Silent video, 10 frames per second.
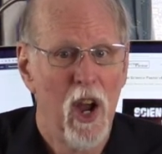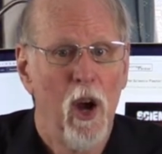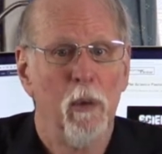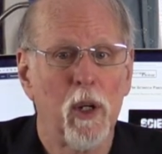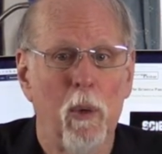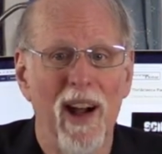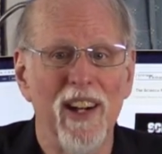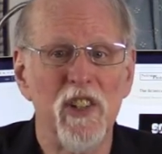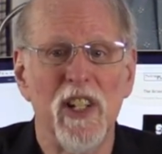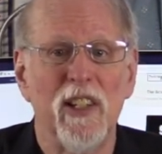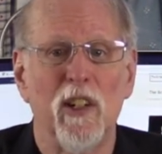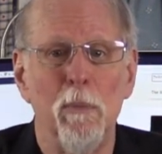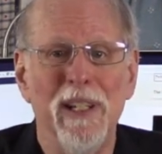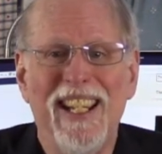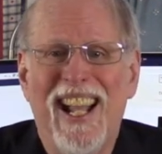requires that there
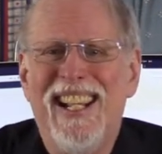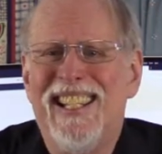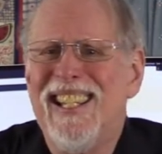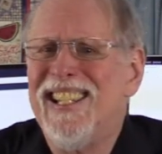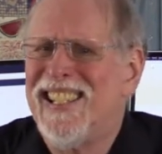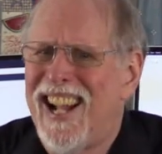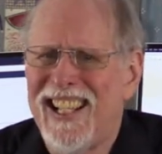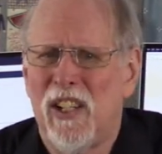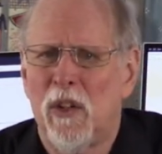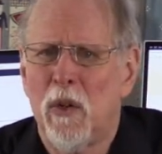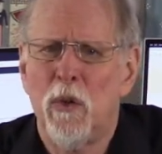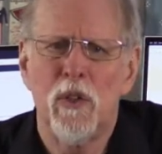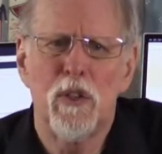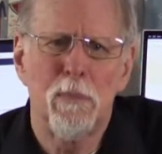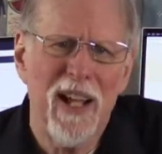be a designer who
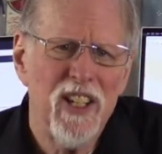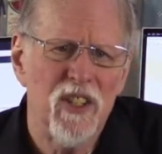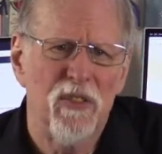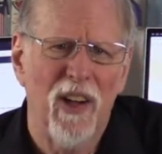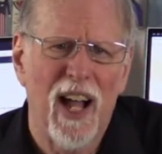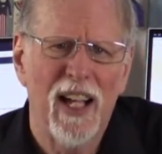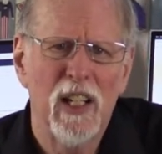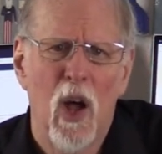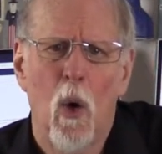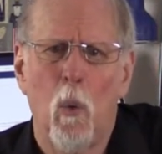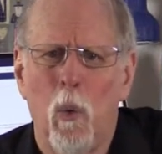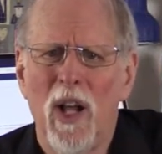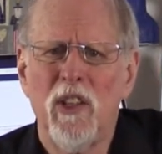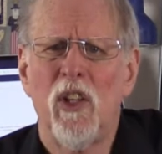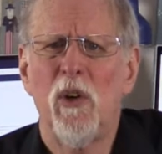specified
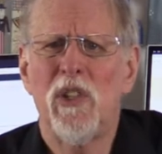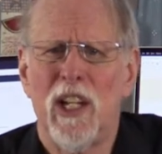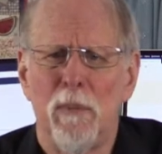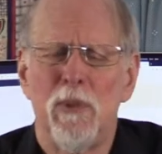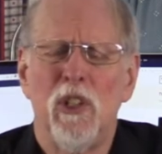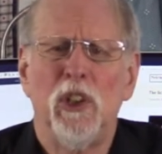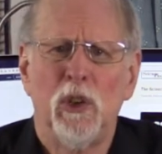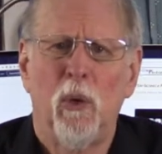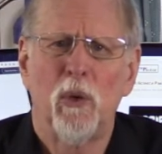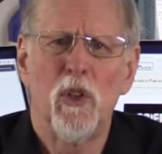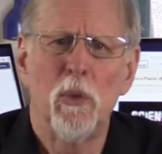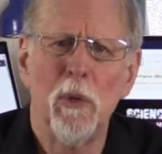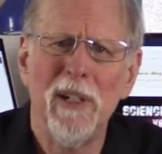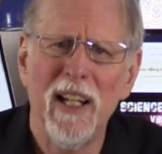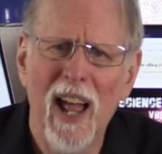what those hips and shoulders would
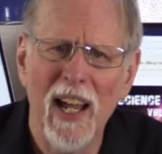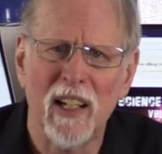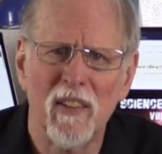be like.